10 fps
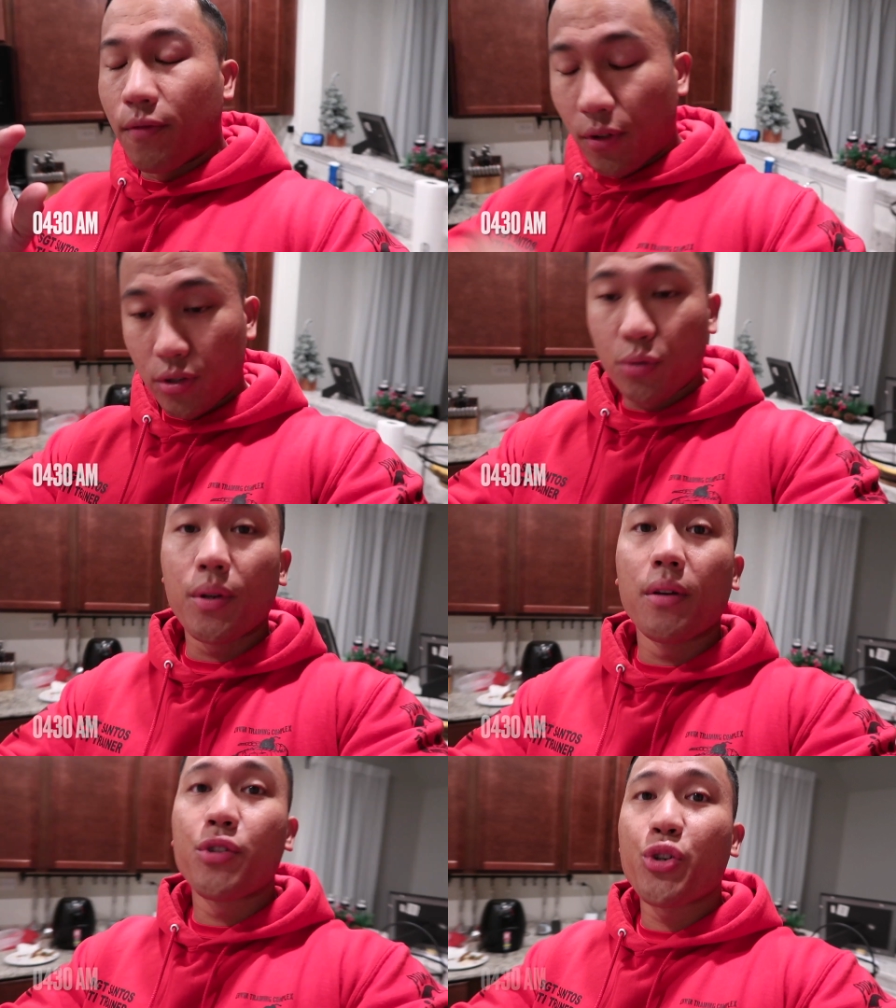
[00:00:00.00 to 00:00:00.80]
First
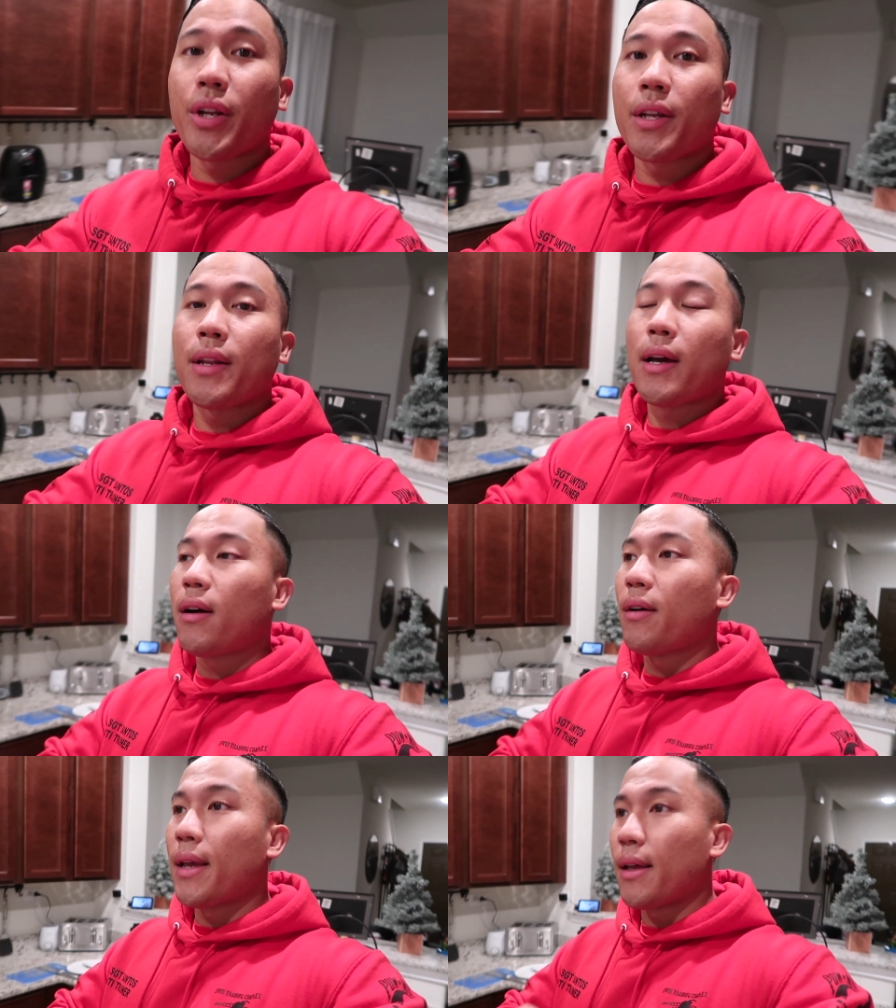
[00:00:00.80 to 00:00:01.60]
week of training
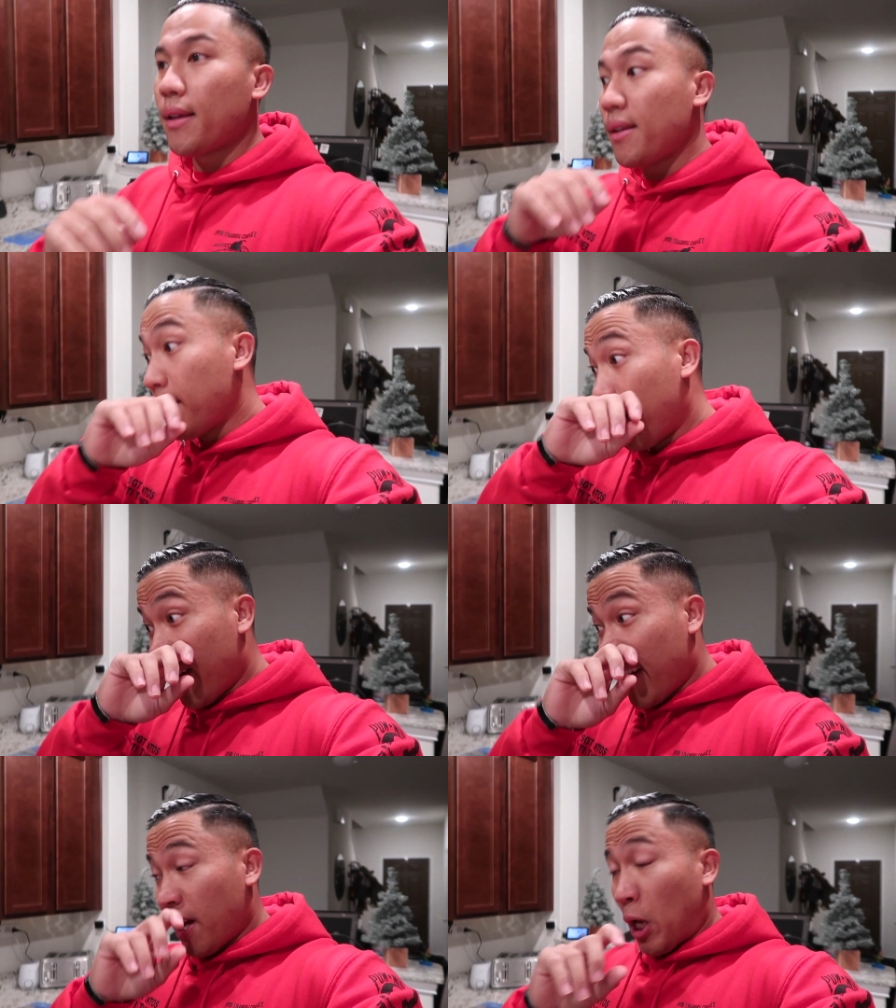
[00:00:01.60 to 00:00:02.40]
now, and
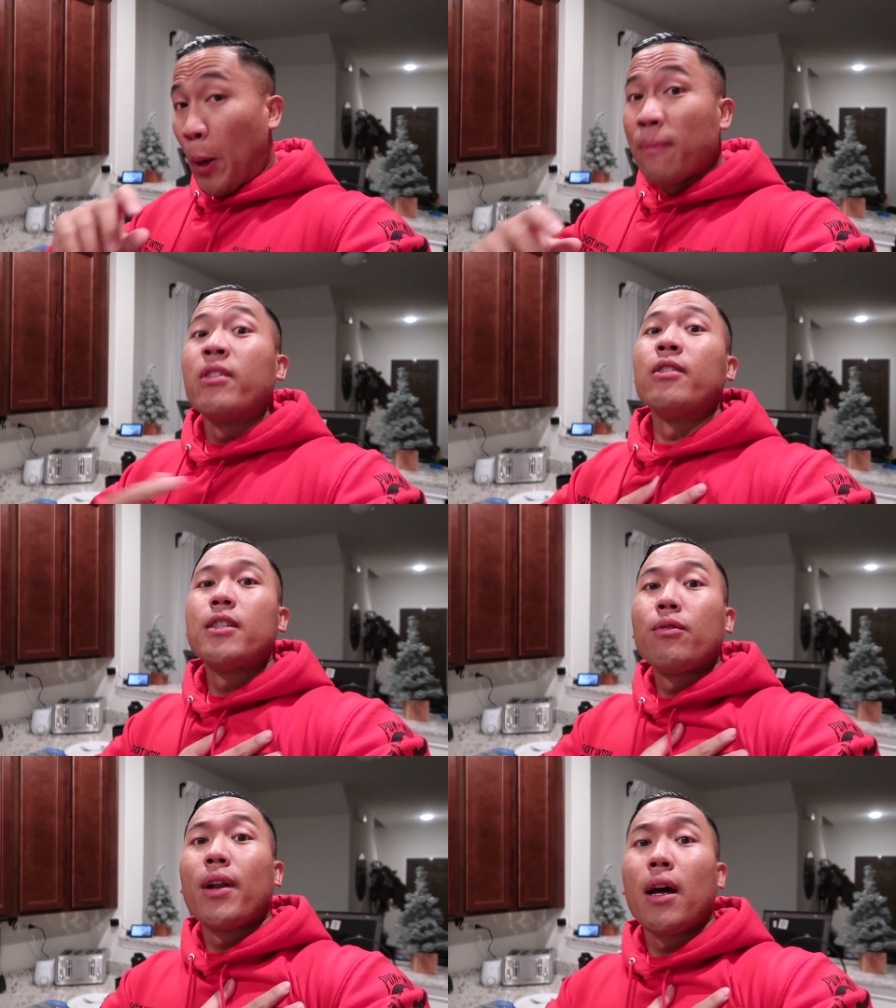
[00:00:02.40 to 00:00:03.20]
you can
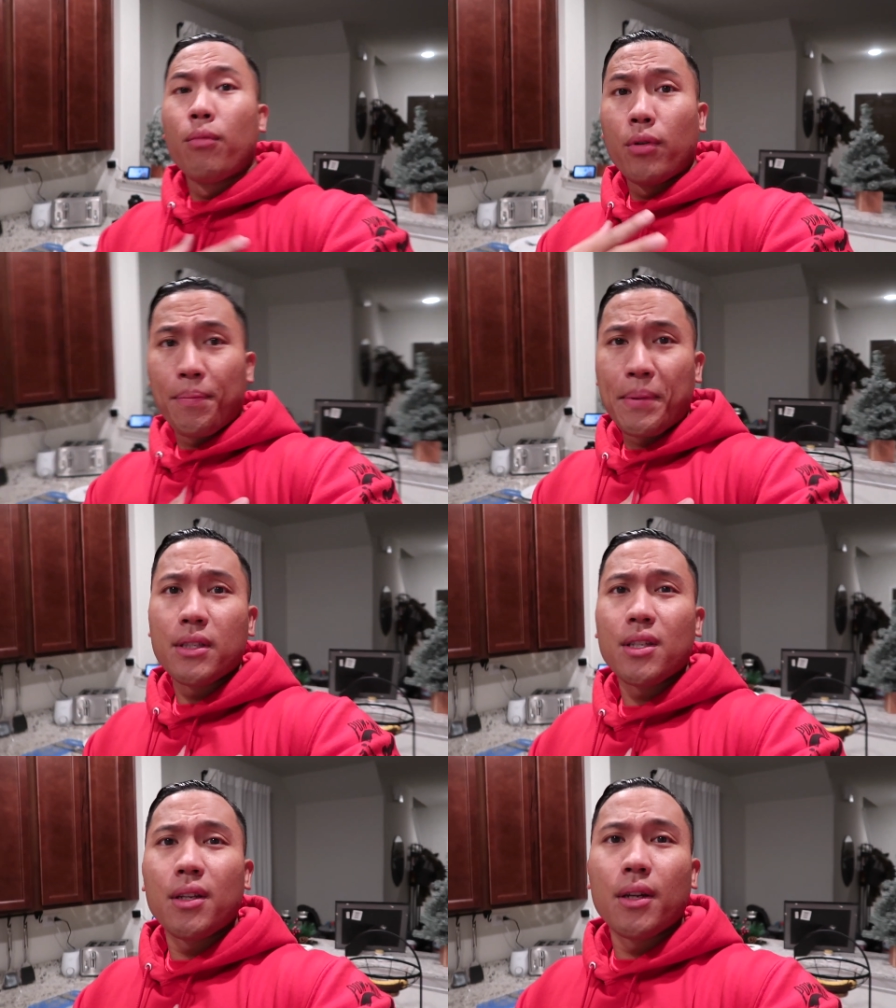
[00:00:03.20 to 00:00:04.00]
see right now I'm wearing
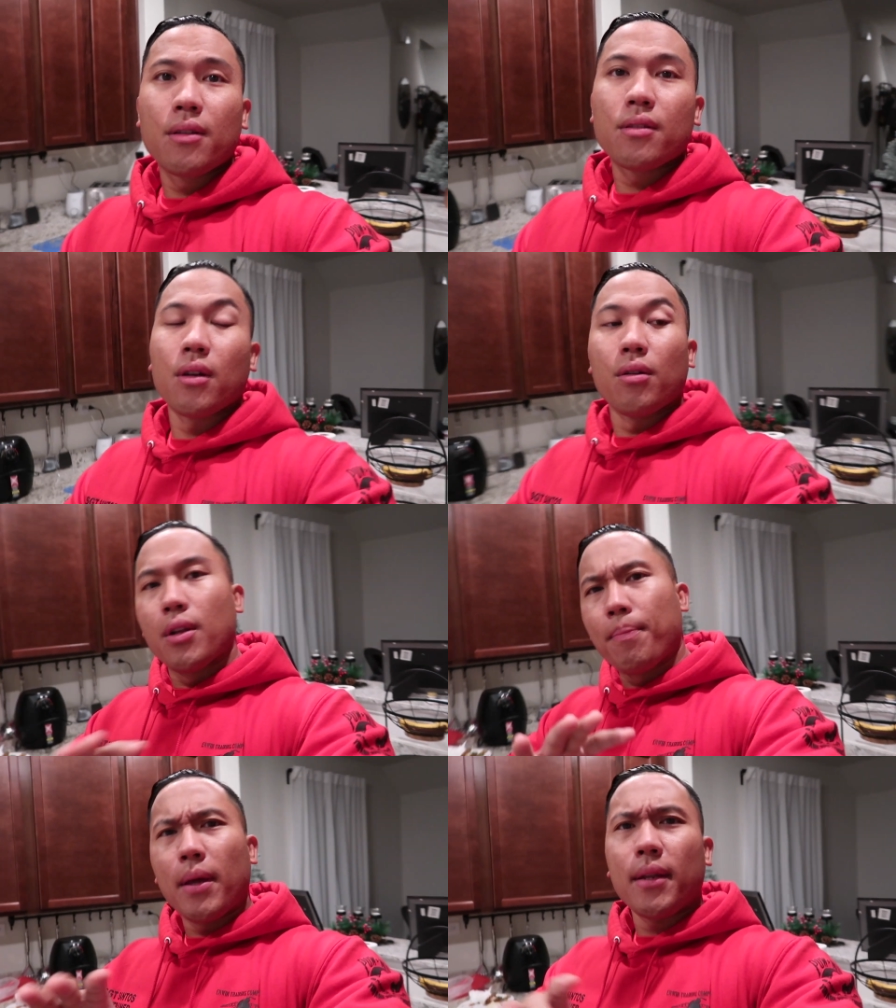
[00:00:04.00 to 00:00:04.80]
PT gear. So
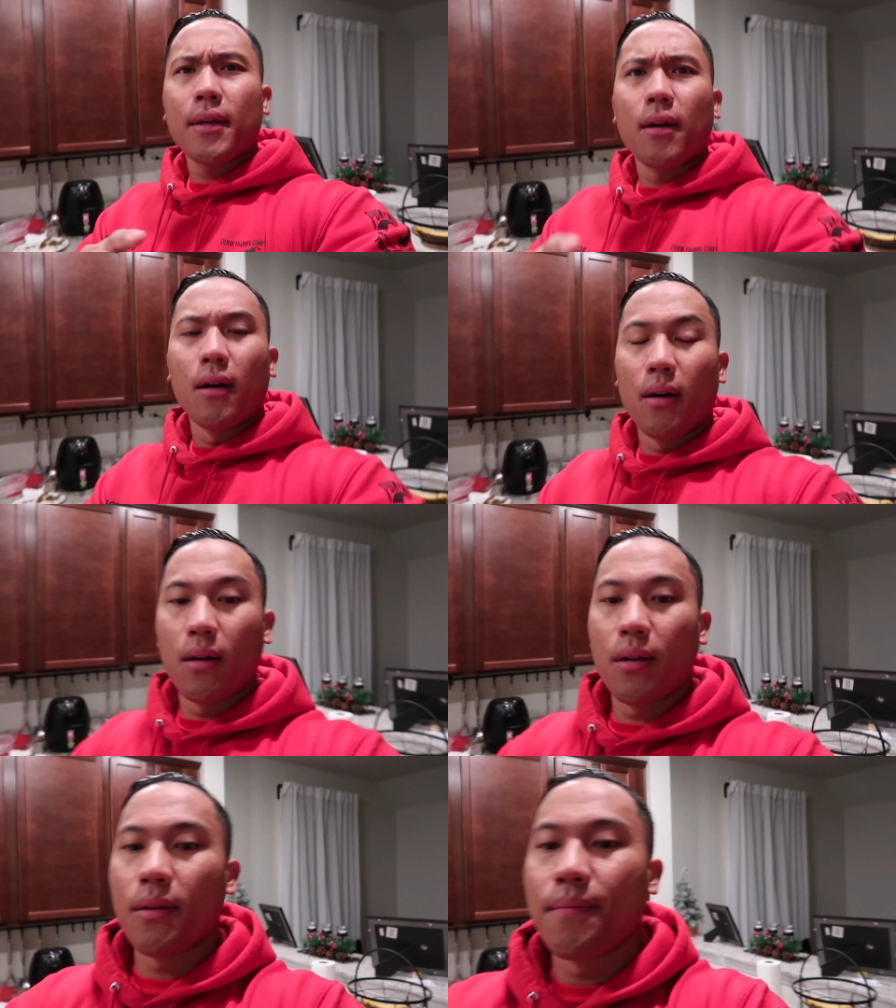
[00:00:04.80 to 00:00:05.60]
depending
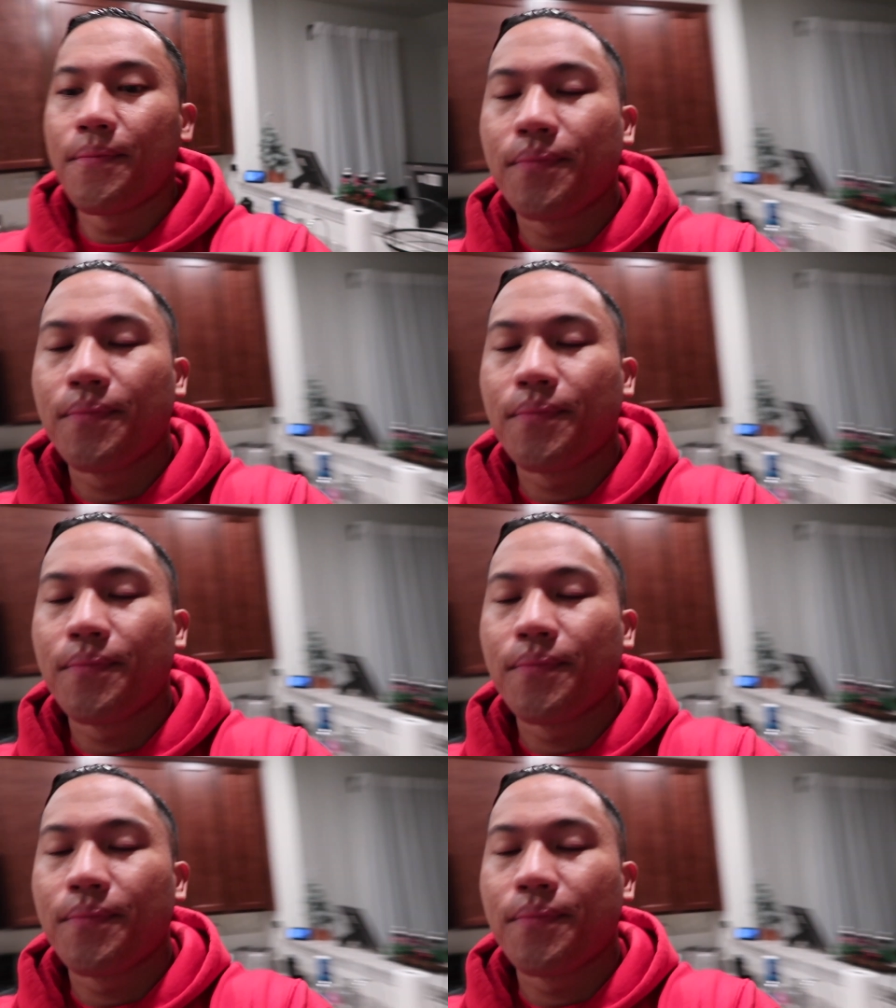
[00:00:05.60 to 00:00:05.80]
on